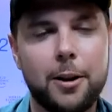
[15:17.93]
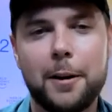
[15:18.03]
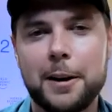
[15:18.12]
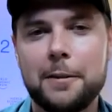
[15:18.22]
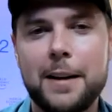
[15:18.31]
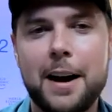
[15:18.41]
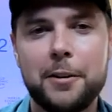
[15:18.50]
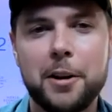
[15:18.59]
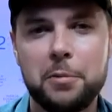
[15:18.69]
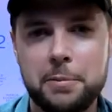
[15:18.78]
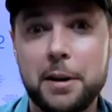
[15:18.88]
long enough now
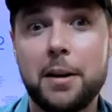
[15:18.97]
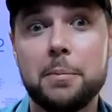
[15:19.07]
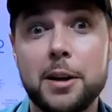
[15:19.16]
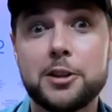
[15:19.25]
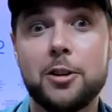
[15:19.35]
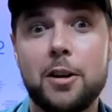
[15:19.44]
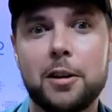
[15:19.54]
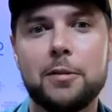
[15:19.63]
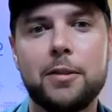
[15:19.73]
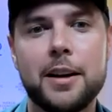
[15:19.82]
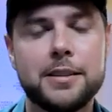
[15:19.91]
No, we've been on much
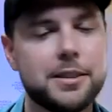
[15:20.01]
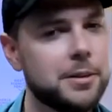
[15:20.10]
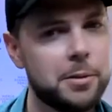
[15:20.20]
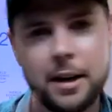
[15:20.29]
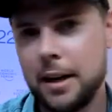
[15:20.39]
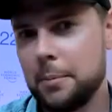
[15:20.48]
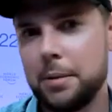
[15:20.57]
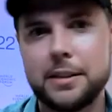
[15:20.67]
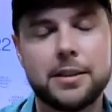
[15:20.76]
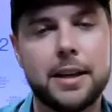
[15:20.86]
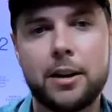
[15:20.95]
longer flights to
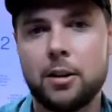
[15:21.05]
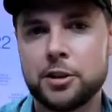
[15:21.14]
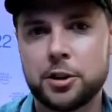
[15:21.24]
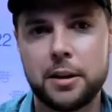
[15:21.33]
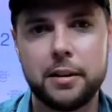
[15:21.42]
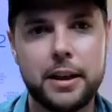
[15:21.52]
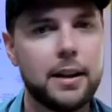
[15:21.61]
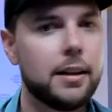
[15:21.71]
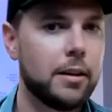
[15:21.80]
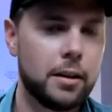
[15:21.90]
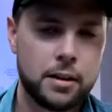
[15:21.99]
places like Australia
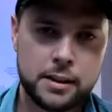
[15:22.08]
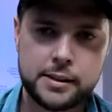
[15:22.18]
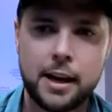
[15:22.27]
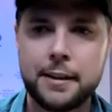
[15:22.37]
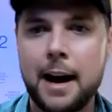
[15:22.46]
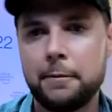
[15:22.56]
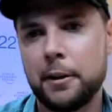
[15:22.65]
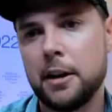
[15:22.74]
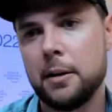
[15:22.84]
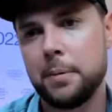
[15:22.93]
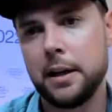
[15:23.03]
or South
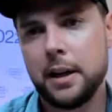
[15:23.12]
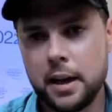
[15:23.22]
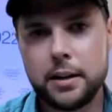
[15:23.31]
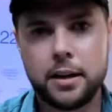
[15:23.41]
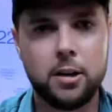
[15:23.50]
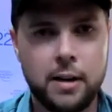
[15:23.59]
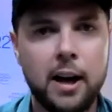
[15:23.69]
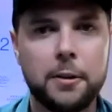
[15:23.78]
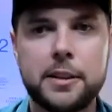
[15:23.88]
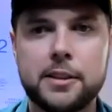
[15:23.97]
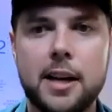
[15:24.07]
Africa, but you know,
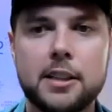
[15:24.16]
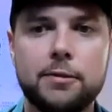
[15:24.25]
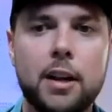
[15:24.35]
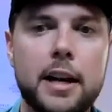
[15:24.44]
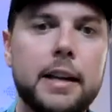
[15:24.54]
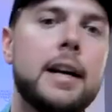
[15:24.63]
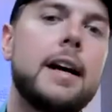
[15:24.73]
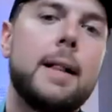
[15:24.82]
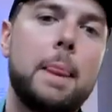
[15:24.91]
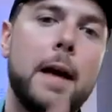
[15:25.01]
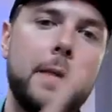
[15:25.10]
healthy size flight.
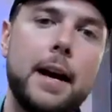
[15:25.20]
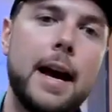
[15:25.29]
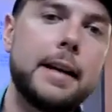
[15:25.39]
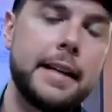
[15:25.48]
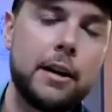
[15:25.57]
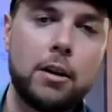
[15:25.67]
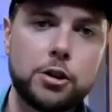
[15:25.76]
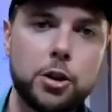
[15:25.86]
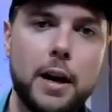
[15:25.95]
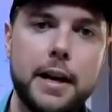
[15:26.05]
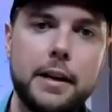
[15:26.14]
And then I had to get on a
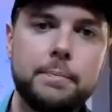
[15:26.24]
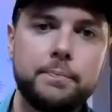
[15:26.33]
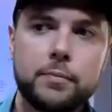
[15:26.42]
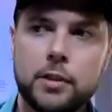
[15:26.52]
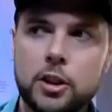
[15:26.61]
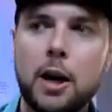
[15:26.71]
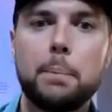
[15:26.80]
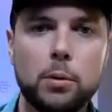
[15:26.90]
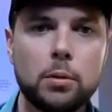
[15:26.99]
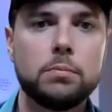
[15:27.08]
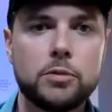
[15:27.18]
train,
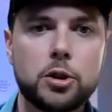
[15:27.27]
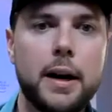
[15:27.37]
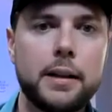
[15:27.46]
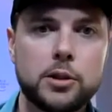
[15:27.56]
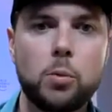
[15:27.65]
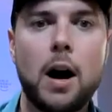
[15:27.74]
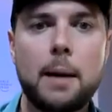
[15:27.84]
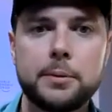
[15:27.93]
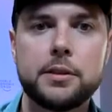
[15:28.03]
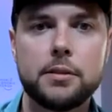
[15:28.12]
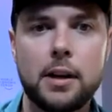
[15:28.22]
couple train
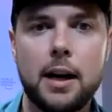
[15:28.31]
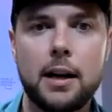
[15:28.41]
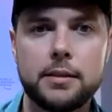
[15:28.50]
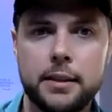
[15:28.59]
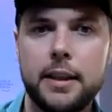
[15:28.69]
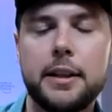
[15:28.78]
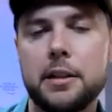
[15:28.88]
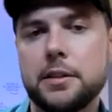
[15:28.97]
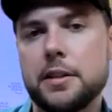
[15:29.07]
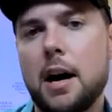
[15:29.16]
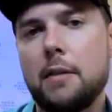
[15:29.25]
swaps uh, to get here
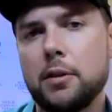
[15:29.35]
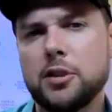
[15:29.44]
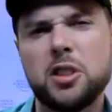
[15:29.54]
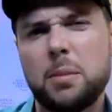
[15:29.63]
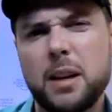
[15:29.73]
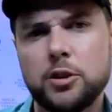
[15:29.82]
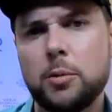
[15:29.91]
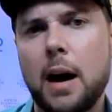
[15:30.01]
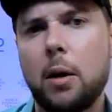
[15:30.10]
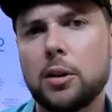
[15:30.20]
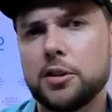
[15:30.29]
to Davos. Took about two
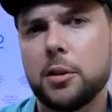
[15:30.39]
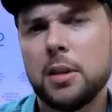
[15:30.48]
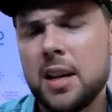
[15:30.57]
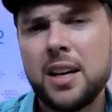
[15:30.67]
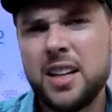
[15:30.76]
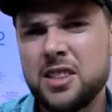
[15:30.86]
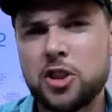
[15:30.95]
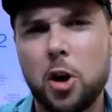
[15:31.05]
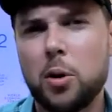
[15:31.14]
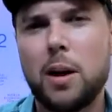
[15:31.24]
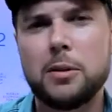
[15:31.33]
hours. So in
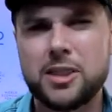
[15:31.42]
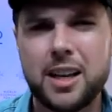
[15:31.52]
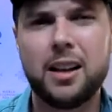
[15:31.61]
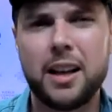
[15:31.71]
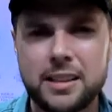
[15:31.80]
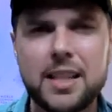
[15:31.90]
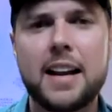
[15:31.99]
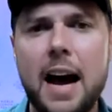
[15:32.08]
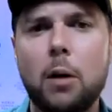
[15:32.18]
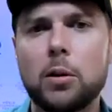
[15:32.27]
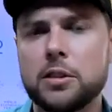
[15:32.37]
total, I would say like 10
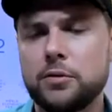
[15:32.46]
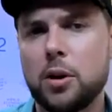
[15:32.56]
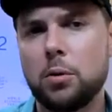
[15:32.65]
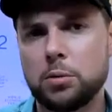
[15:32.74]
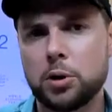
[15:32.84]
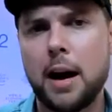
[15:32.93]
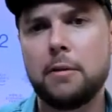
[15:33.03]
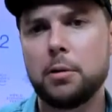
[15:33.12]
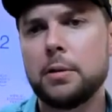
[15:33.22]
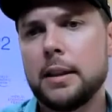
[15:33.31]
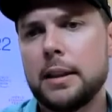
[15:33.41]
hours of total
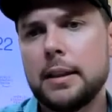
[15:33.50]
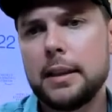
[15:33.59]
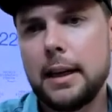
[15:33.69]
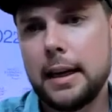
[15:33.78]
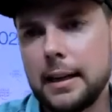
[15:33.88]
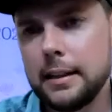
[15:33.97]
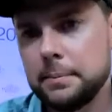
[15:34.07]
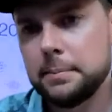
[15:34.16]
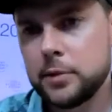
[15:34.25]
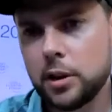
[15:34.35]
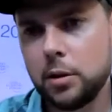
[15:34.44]
travel. Uh,
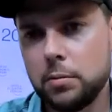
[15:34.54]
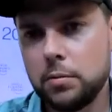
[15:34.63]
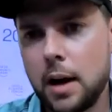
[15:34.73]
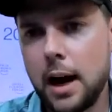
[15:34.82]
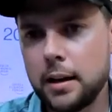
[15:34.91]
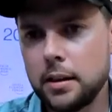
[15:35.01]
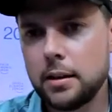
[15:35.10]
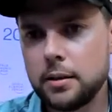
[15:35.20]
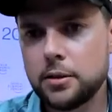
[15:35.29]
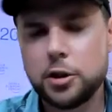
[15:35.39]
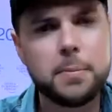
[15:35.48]
so not
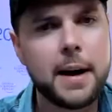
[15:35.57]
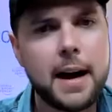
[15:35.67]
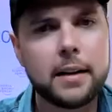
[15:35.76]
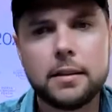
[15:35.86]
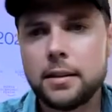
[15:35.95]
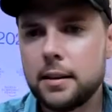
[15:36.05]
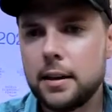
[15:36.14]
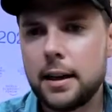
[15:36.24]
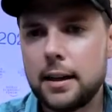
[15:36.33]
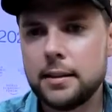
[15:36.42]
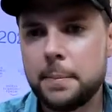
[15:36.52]
too bad,
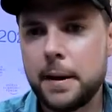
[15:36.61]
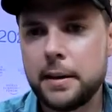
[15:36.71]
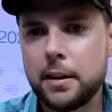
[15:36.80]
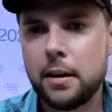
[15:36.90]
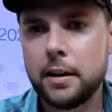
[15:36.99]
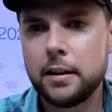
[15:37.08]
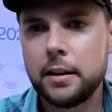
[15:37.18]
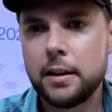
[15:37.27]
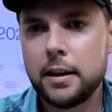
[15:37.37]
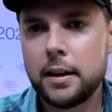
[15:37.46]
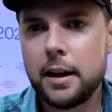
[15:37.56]
uh, depending on
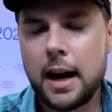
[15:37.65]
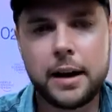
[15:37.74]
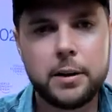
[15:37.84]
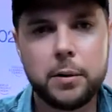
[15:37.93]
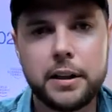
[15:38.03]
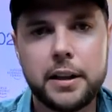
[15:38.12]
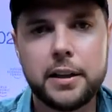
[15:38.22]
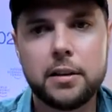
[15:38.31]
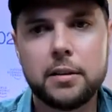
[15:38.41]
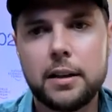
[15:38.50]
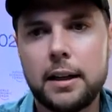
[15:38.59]
how you want to get
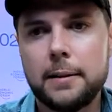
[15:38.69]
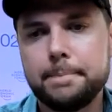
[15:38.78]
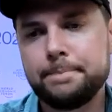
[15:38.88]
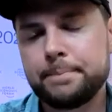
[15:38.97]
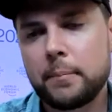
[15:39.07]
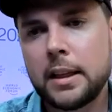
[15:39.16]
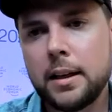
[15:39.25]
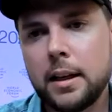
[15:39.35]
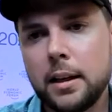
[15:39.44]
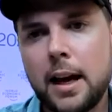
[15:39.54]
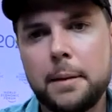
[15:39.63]
here. Um,
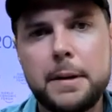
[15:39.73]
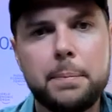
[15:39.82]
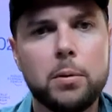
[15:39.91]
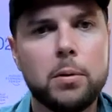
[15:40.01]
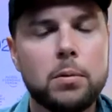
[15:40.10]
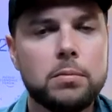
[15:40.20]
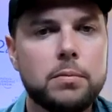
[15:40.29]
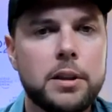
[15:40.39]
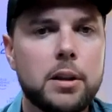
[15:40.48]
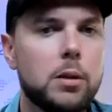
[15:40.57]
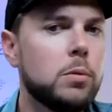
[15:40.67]
a lot of people, you
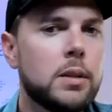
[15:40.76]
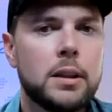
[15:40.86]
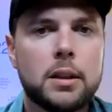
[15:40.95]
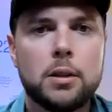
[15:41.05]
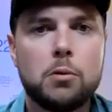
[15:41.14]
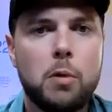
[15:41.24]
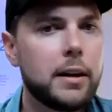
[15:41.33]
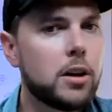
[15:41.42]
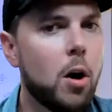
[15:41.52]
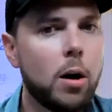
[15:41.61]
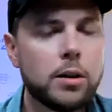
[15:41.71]
know, rent
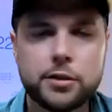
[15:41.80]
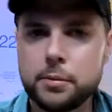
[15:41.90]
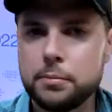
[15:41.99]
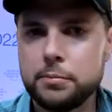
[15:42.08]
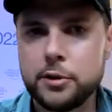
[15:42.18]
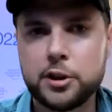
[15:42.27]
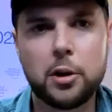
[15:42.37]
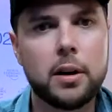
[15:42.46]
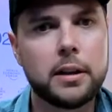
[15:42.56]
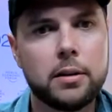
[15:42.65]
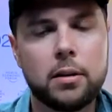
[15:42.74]
cars from
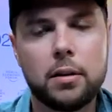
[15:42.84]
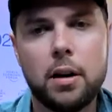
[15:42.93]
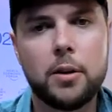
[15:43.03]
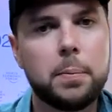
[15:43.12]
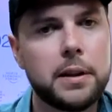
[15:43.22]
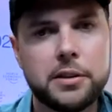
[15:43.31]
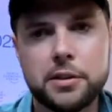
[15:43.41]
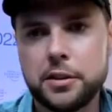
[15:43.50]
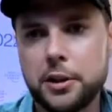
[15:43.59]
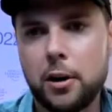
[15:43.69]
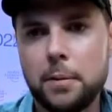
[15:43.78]
Zurich or other places in
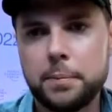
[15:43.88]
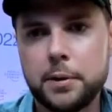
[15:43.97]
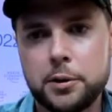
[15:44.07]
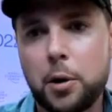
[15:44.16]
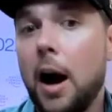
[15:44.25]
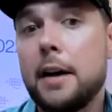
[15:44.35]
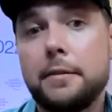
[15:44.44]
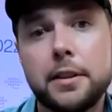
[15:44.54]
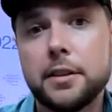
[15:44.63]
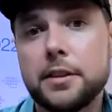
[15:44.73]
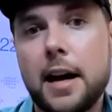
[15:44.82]
Europe to drive to
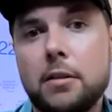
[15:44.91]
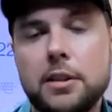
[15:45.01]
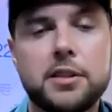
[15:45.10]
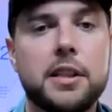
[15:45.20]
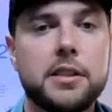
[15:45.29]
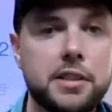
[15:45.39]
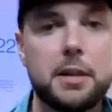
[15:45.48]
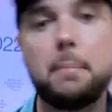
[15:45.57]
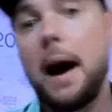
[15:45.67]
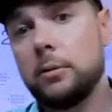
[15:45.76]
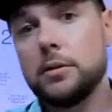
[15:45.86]
this town because it is in the
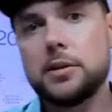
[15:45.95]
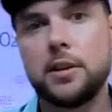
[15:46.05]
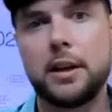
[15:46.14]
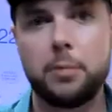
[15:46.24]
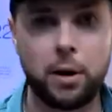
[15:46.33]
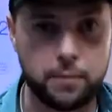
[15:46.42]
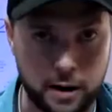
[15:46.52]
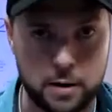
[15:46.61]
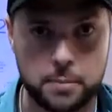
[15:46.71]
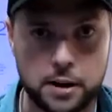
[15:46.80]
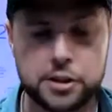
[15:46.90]
mountains. Like we are very
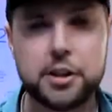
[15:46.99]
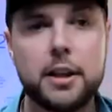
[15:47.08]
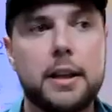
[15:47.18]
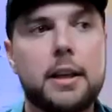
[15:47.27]
much